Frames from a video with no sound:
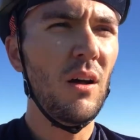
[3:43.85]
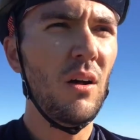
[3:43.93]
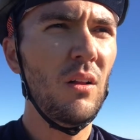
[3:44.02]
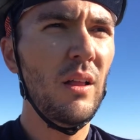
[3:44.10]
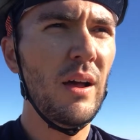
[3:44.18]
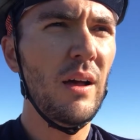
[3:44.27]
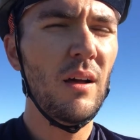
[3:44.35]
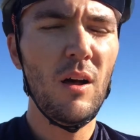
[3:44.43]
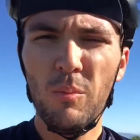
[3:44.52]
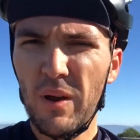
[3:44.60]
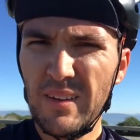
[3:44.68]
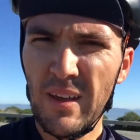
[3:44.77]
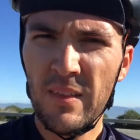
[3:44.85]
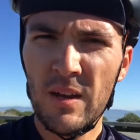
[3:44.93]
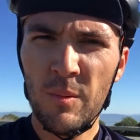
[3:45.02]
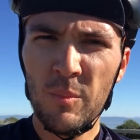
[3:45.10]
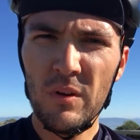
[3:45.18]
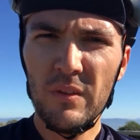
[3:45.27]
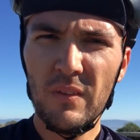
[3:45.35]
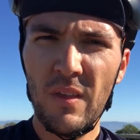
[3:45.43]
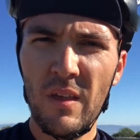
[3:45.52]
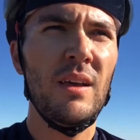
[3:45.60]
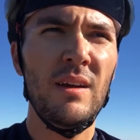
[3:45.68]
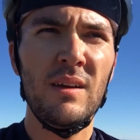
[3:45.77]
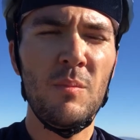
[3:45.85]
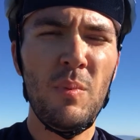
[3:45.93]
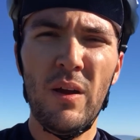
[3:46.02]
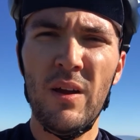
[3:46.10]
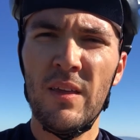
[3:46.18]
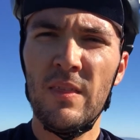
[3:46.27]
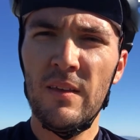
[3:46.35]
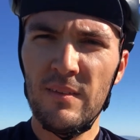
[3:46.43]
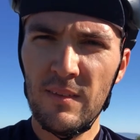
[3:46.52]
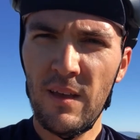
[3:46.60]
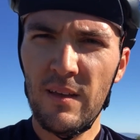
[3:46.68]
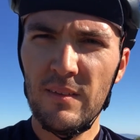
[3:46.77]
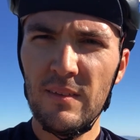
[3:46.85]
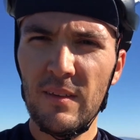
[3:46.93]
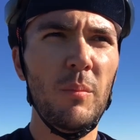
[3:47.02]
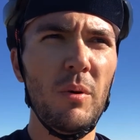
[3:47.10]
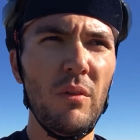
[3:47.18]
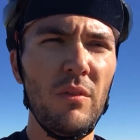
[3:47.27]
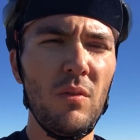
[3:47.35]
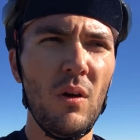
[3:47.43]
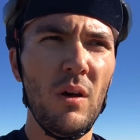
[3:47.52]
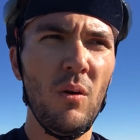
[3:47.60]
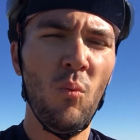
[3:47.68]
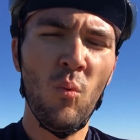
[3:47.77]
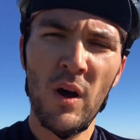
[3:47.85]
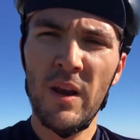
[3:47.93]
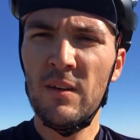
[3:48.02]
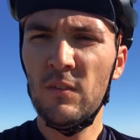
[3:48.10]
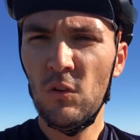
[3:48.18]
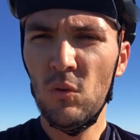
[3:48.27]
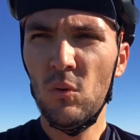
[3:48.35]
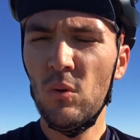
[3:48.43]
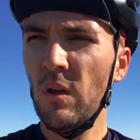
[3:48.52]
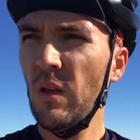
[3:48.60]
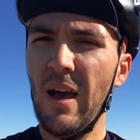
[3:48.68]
I'll break down the numbers, kind of comparing this test, both the 1 and 2,